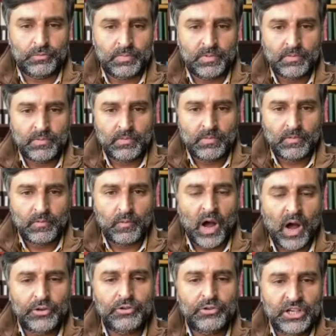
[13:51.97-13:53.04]
Why do you need
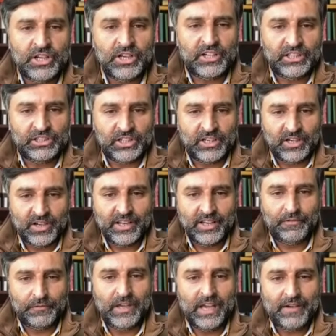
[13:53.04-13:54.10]
a teacher if we have
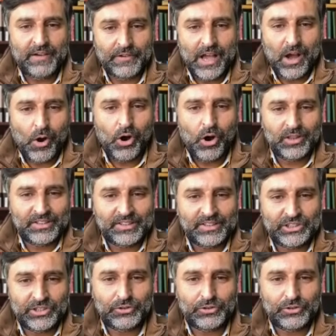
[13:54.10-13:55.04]
all the sessions on